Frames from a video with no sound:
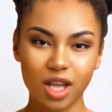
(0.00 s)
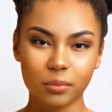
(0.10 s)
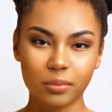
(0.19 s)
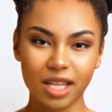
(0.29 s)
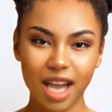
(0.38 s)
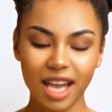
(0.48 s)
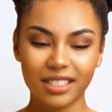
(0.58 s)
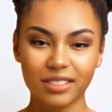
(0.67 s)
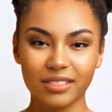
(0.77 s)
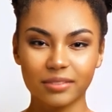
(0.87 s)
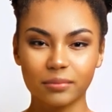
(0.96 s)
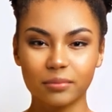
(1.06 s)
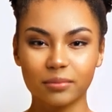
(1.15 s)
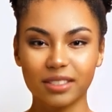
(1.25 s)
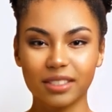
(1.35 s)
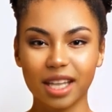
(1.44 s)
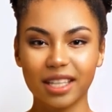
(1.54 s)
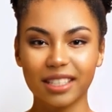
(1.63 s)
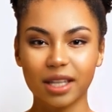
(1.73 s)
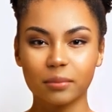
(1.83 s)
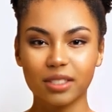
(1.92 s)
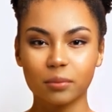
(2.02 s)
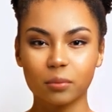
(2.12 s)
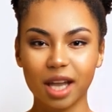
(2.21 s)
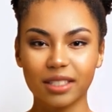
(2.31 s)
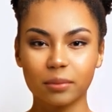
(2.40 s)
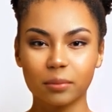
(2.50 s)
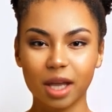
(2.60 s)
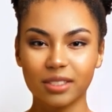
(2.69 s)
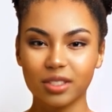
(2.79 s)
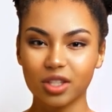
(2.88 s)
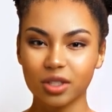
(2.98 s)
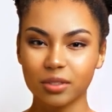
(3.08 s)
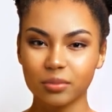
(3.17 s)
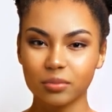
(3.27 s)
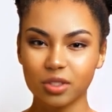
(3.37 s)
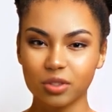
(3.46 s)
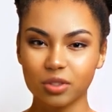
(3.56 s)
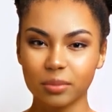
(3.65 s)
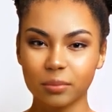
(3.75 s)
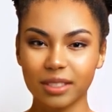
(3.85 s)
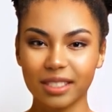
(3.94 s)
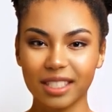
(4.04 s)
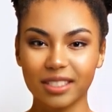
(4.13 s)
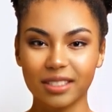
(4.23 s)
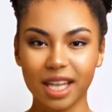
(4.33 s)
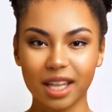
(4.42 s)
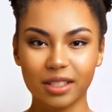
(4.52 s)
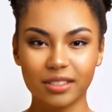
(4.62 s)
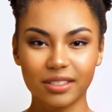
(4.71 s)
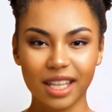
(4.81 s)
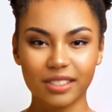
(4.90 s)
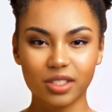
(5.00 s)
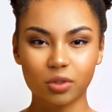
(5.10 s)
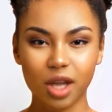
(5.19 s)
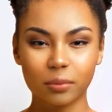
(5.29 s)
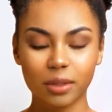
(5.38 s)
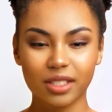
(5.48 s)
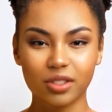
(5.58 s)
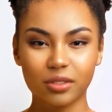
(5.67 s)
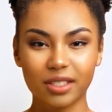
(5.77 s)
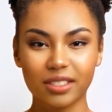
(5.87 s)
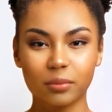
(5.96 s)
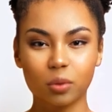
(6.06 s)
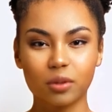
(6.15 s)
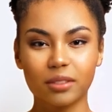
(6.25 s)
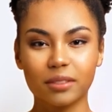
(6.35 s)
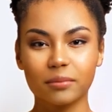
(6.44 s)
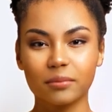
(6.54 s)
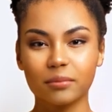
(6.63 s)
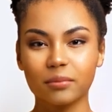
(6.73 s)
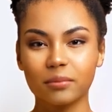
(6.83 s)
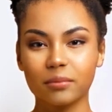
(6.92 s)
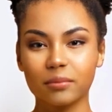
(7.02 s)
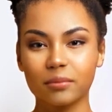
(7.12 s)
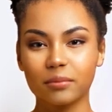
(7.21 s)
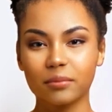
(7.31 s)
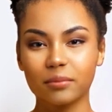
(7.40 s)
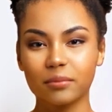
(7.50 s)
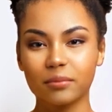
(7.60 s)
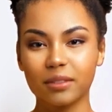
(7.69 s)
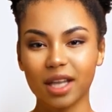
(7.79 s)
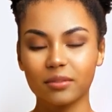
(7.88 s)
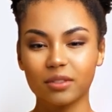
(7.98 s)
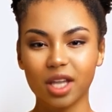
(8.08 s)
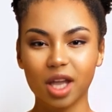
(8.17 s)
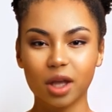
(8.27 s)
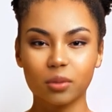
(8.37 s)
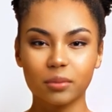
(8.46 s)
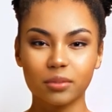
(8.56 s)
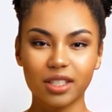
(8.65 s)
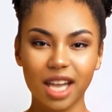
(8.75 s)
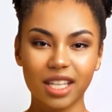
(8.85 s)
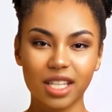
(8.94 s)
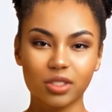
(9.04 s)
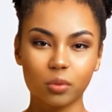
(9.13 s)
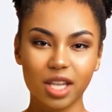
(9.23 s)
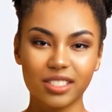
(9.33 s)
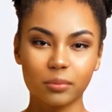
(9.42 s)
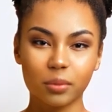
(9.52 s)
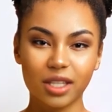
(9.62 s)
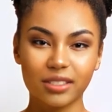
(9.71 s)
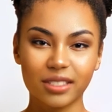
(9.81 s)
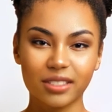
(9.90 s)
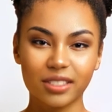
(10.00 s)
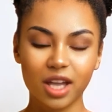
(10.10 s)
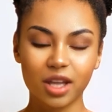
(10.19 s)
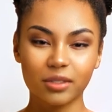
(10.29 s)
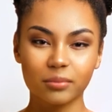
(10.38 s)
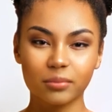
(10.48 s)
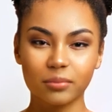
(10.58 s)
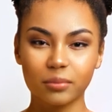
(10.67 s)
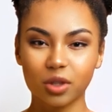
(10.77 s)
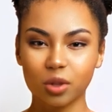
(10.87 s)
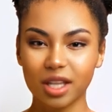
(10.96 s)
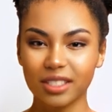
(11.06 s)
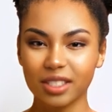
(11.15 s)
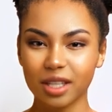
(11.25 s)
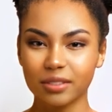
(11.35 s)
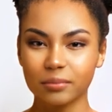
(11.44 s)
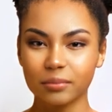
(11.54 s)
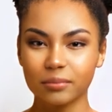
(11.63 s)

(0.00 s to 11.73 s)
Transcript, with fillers: company X signing him as a brand ambassador, further cementing his status as a trailblazer in the sport. FAQ Kenya's rising boxing star. Question.